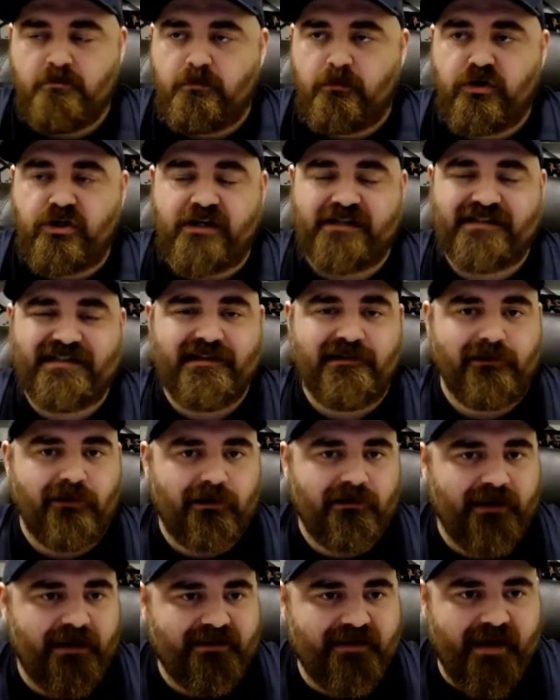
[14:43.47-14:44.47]
Does he
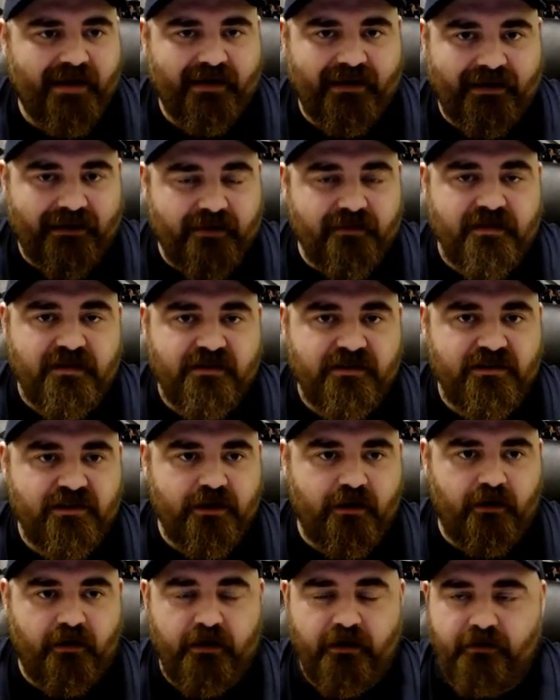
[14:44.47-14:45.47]
look like that again this
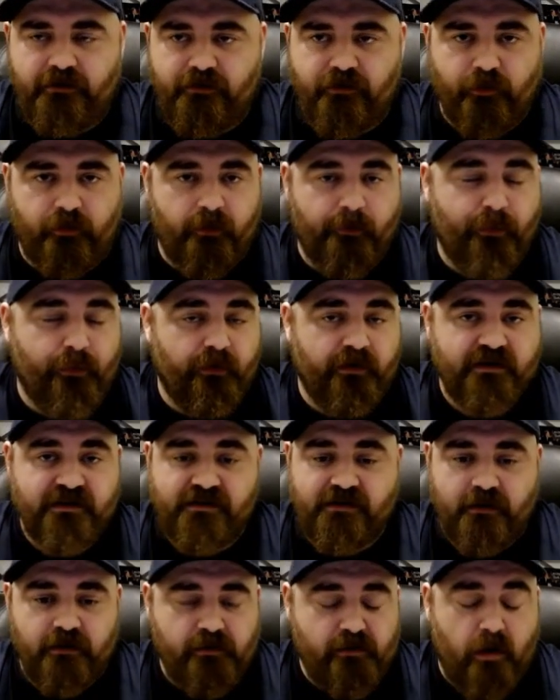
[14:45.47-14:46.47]
year? The
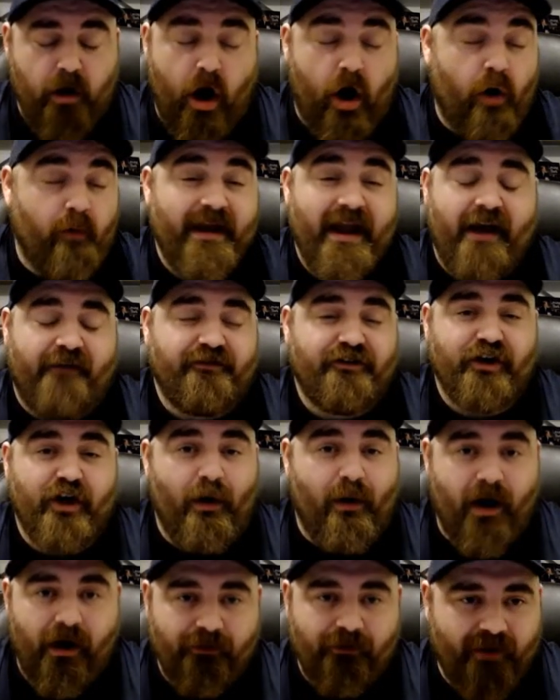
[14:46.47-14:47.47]
reports, all we have to
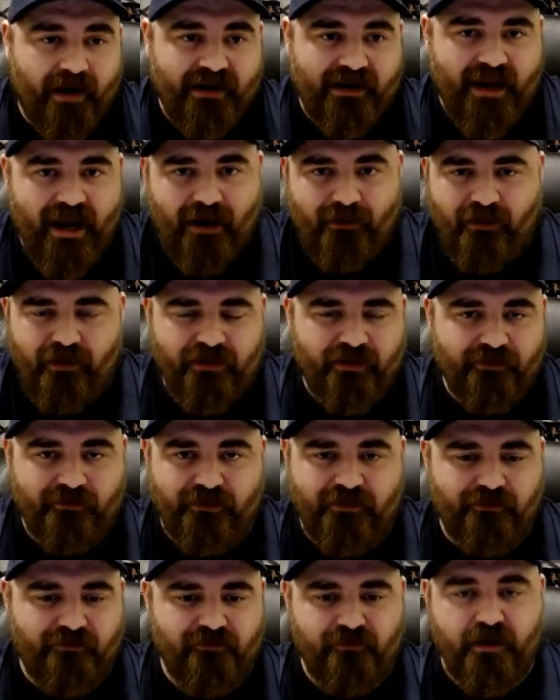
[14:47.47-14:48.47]
go on right now are the,
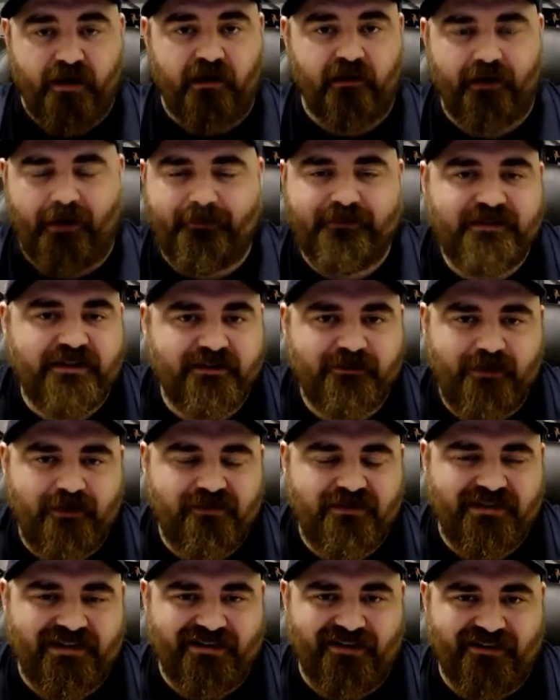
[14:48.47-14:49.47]
the, the glimpses we've
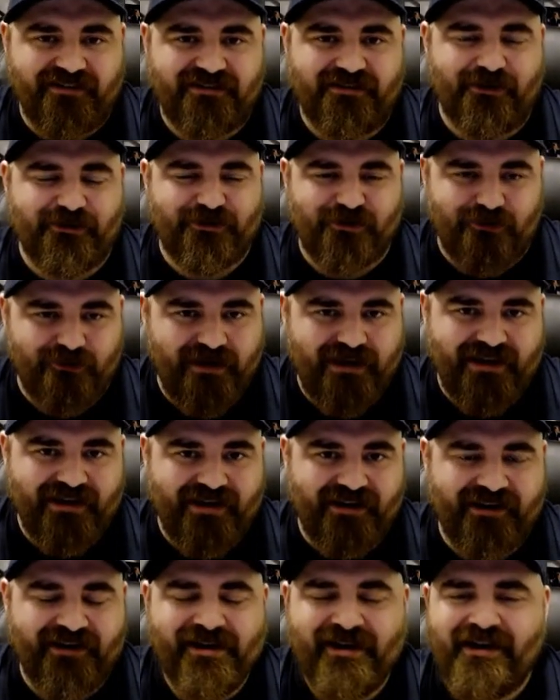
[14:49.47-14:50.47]
seen on social
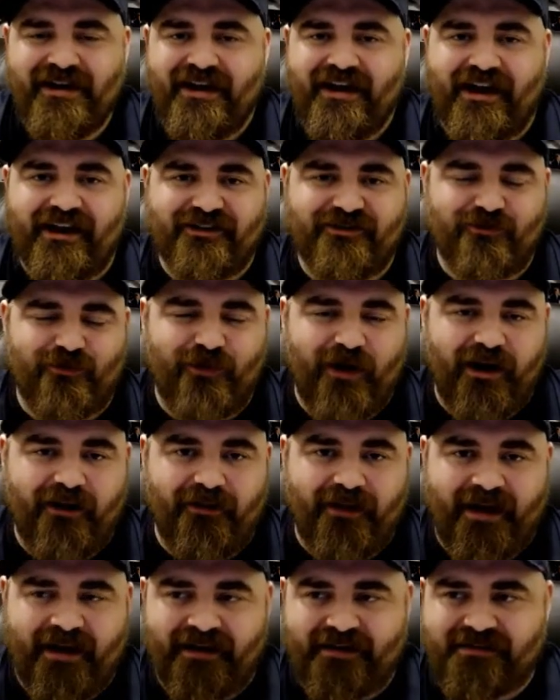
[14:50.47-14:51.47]
media, as well
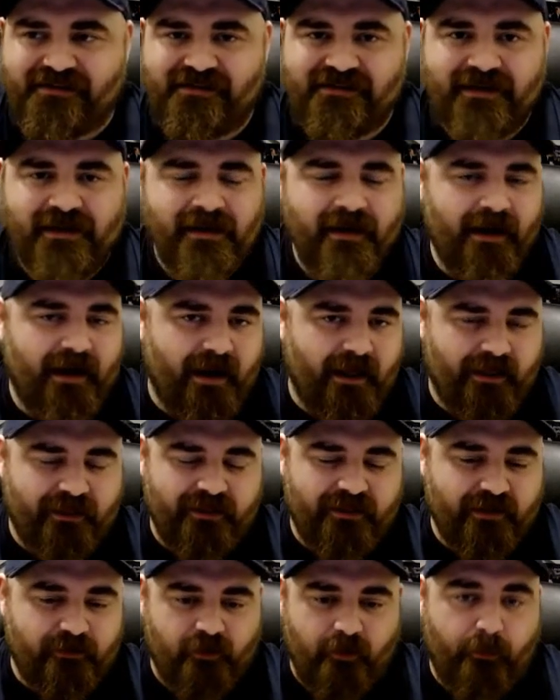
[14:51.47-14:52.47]
as uh,
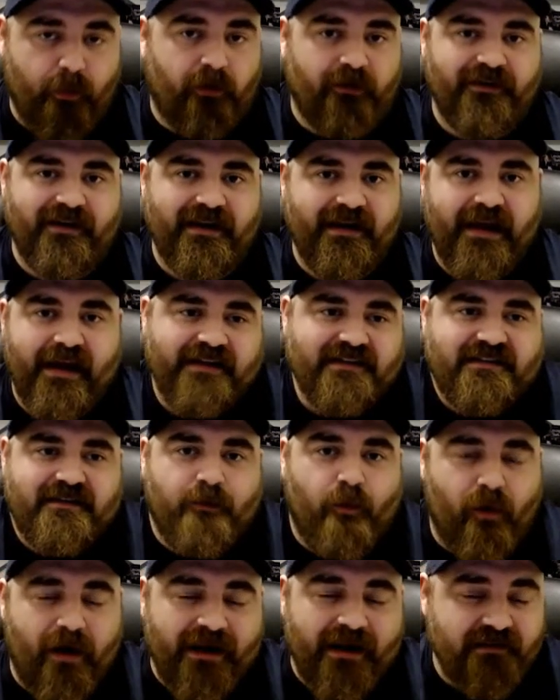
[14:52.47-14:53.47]
the report that he gained
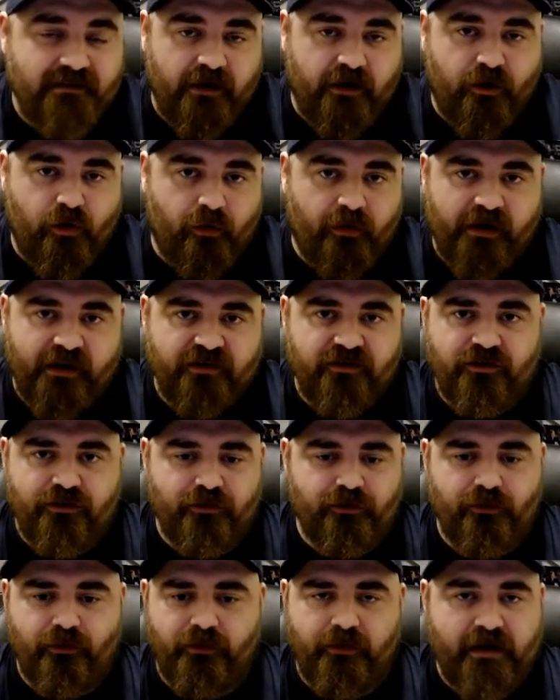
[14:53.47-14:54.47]
some weight according
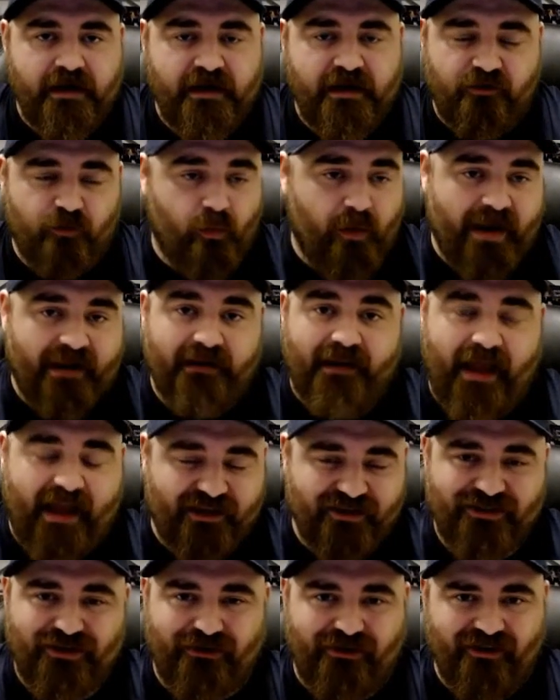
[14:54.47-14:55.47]
to his weight
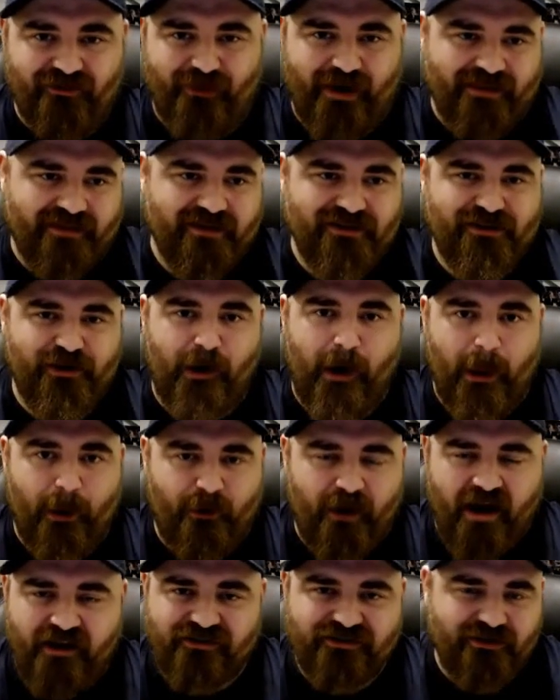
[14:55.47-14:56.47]
last year and his weight this year on the
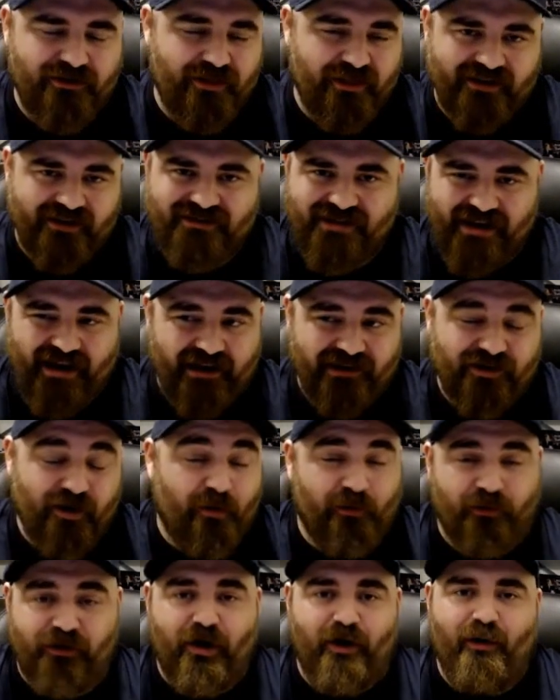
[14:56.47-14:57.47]
roster, things that I
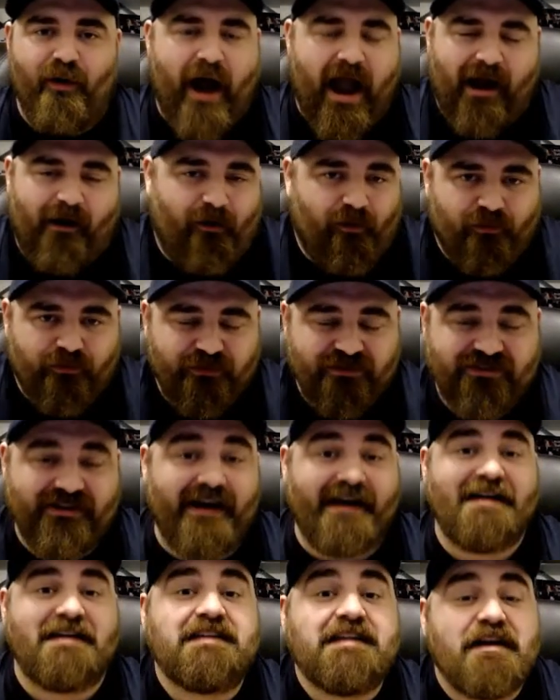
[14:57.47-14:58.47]
don't know how
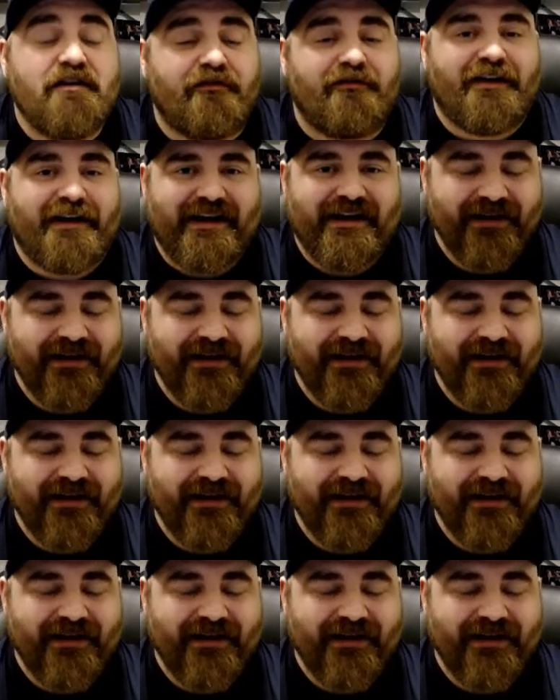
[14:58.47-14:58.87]
scientific